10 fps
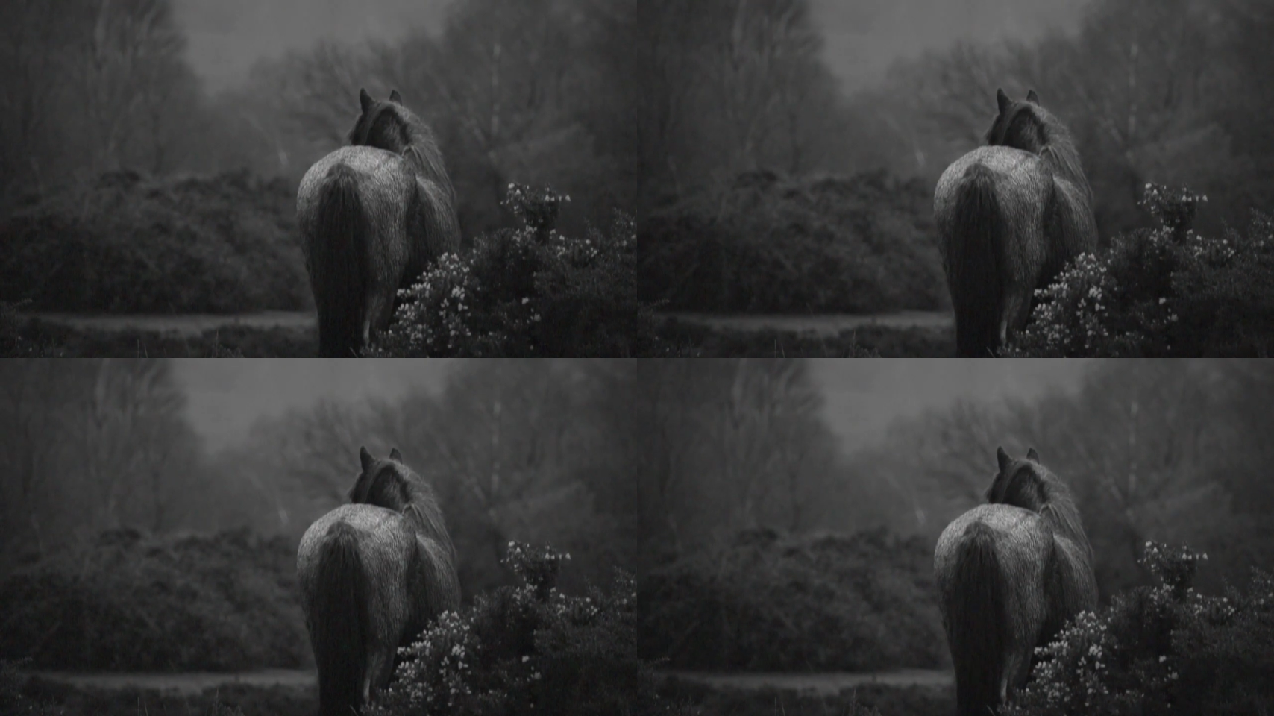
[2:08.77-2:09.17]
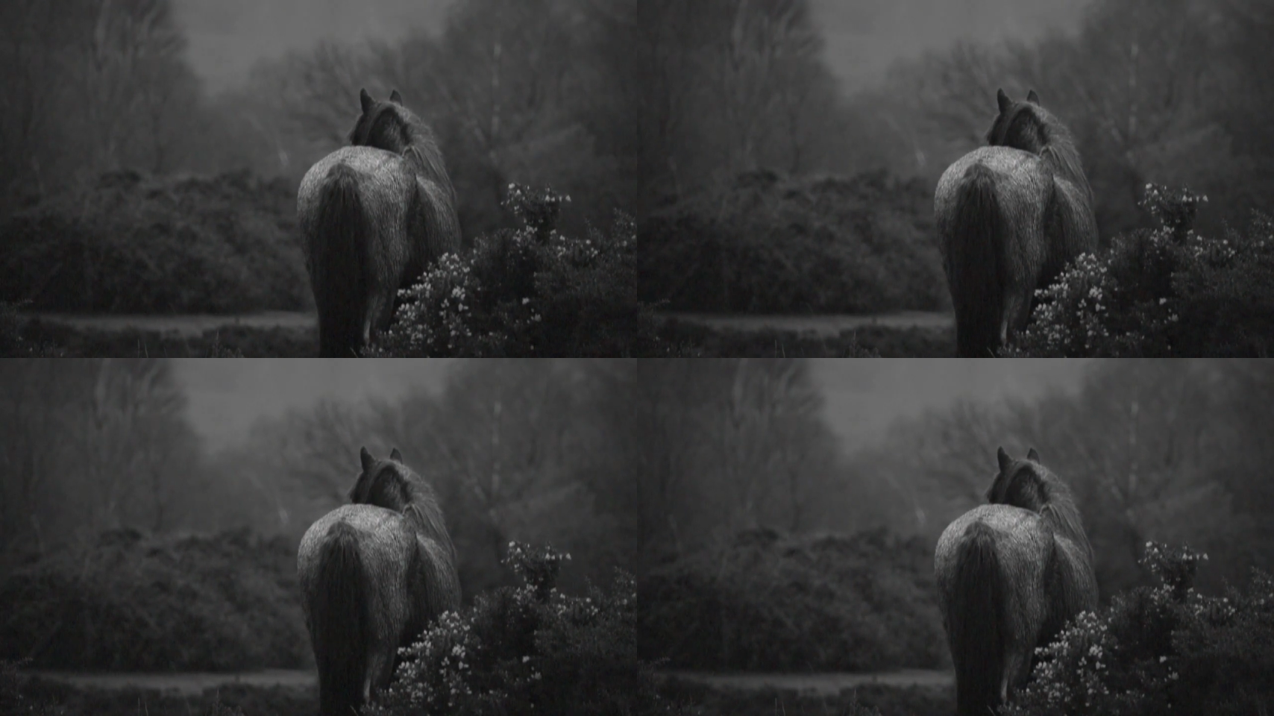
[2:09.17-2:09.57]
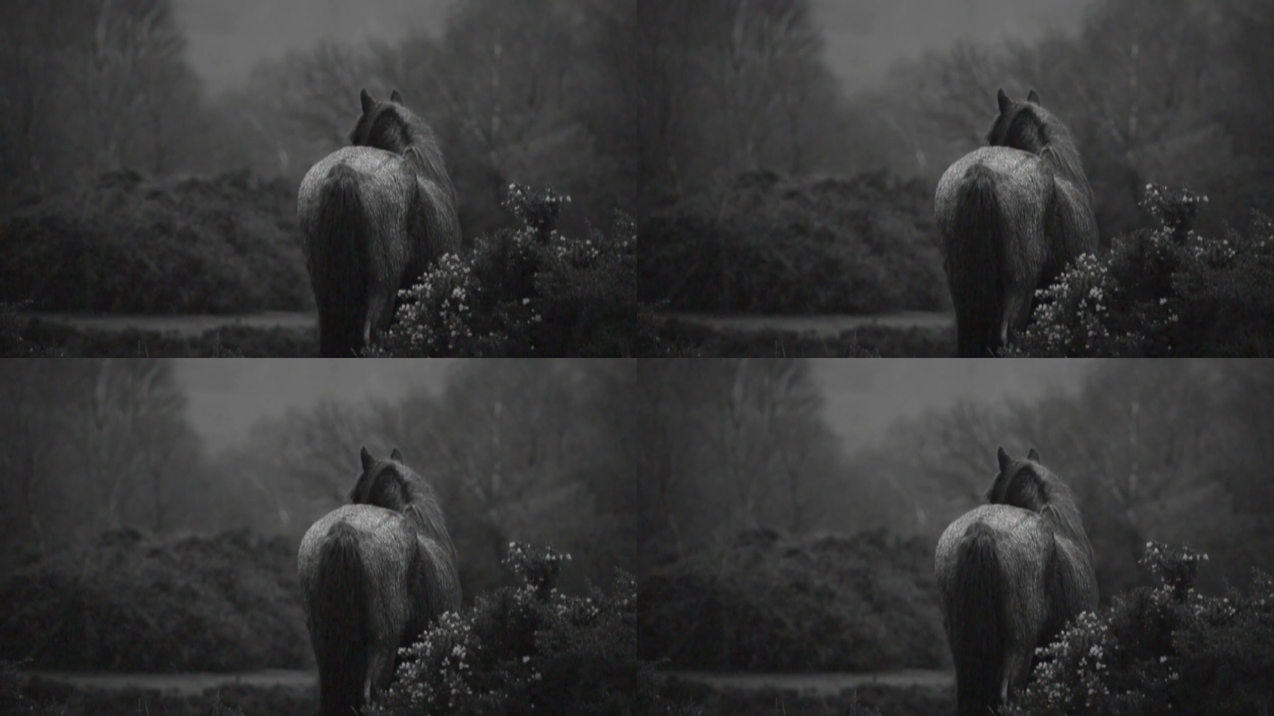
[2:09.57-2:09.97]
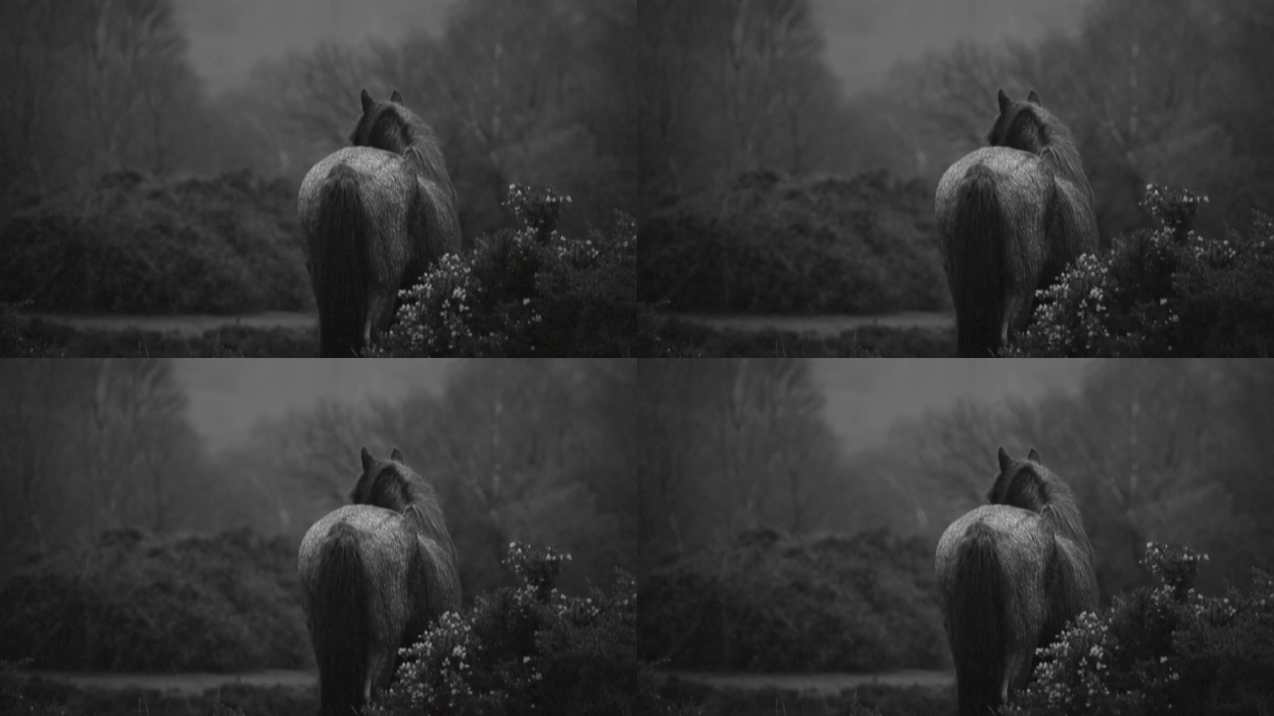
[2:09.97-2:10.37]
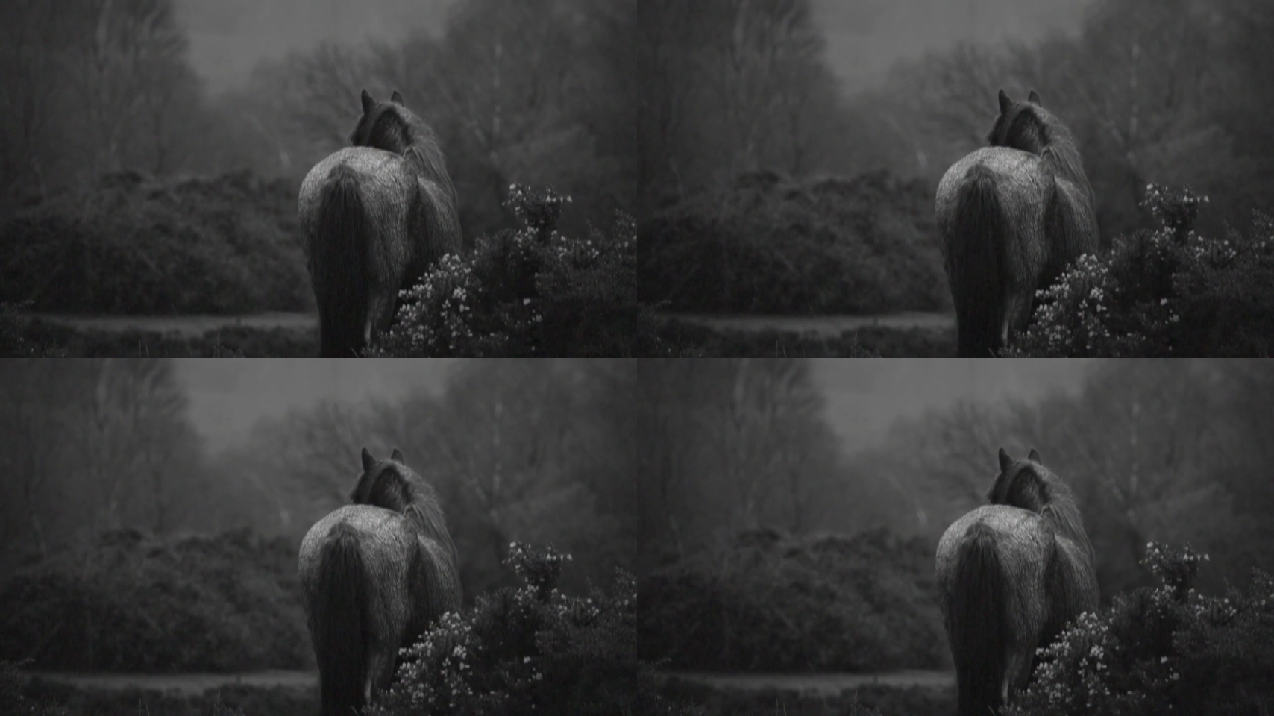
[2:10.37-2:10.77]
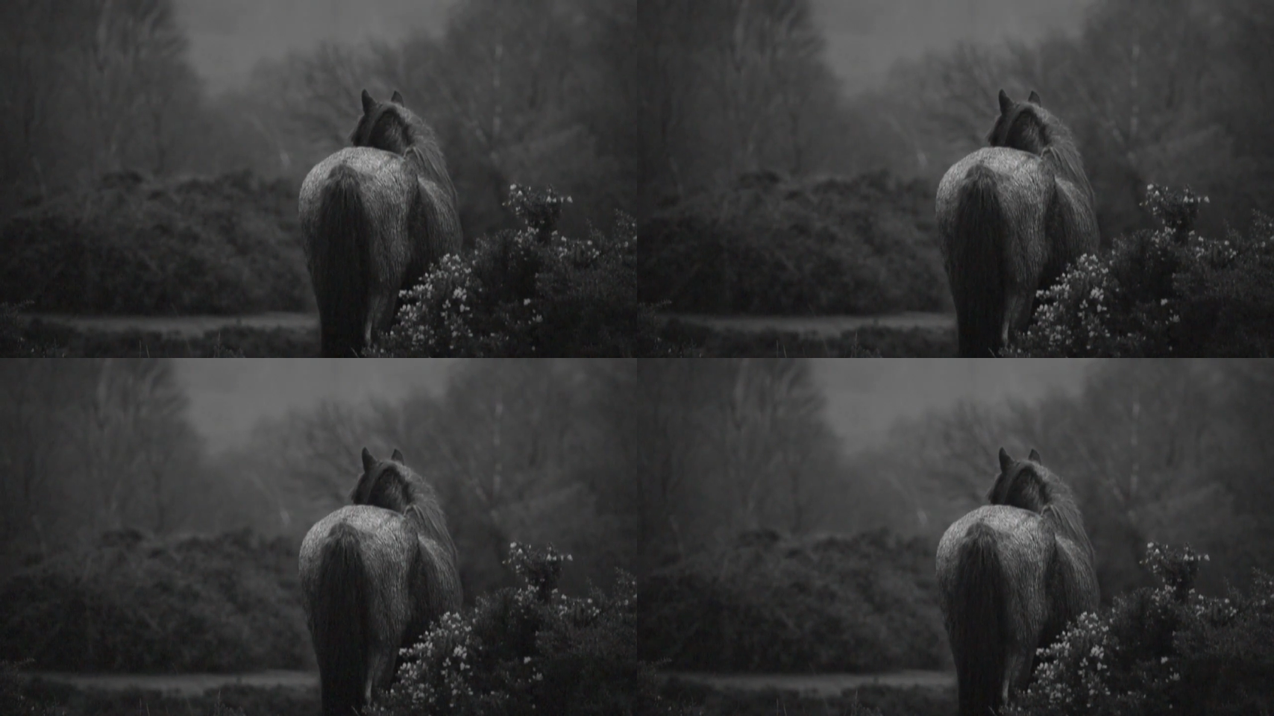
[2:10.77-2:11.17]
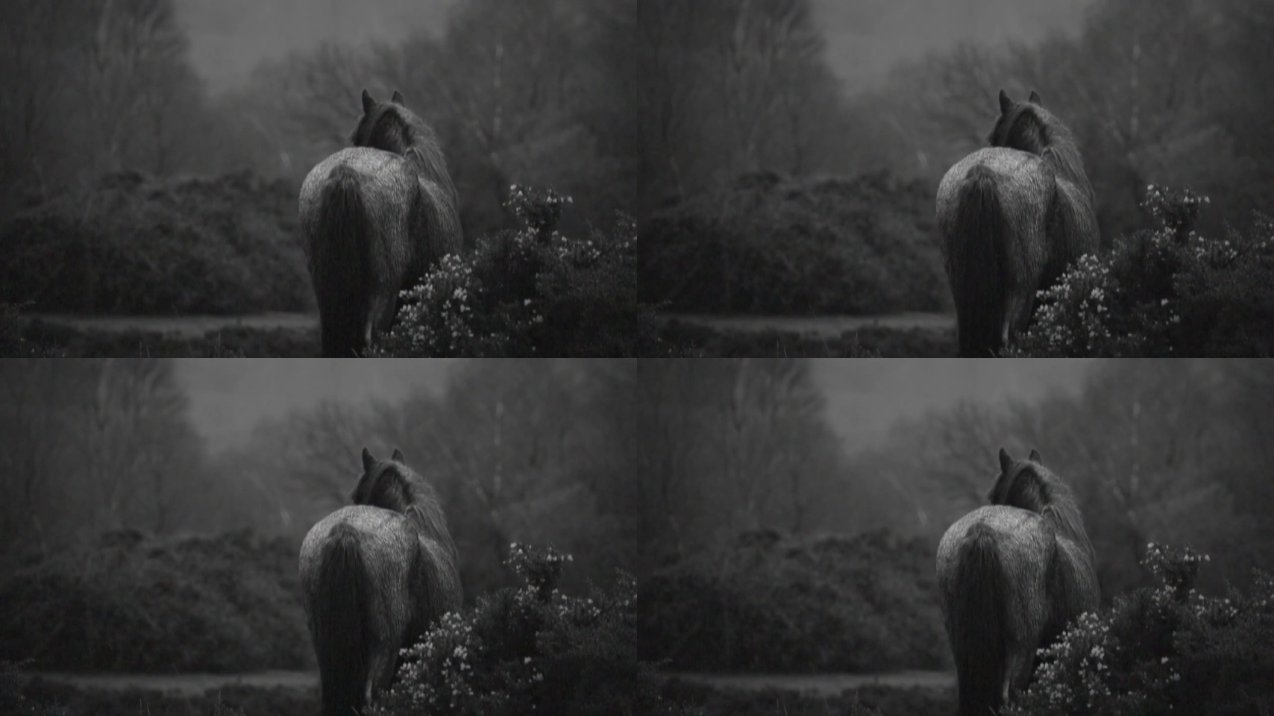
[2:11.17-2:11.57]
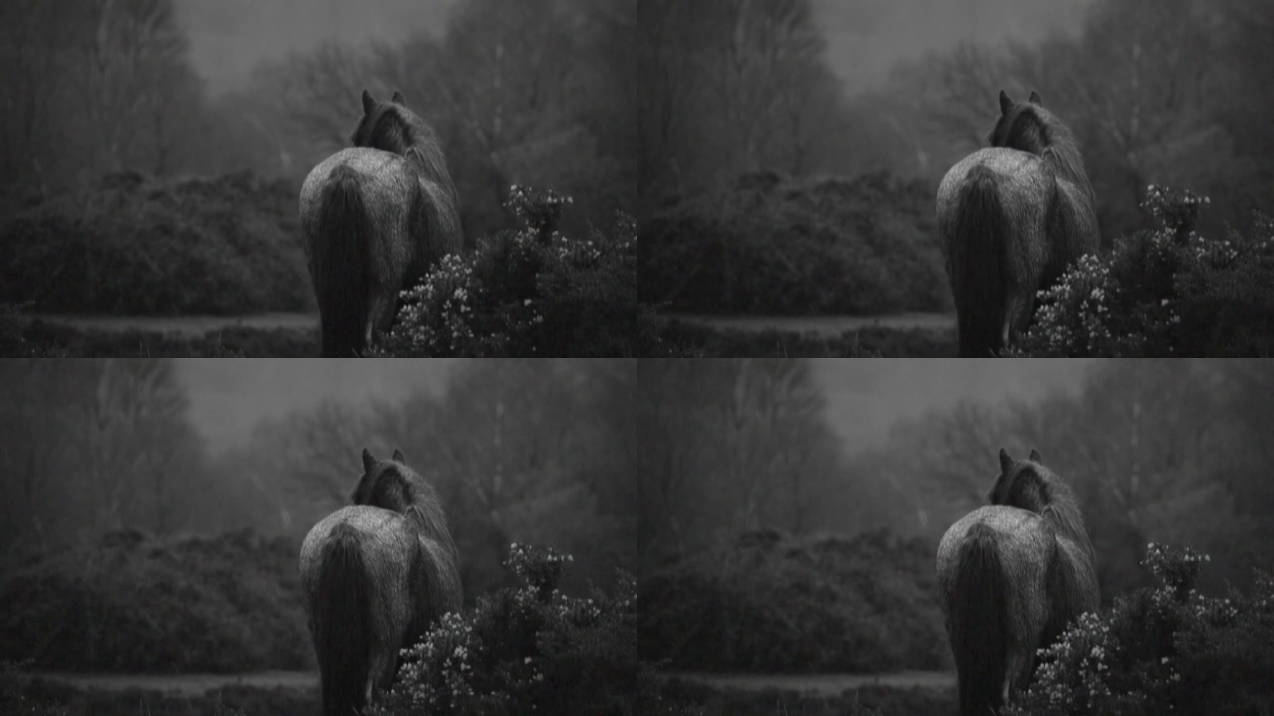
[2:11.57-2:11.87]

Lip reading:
No face is visible, so there are no lips to read.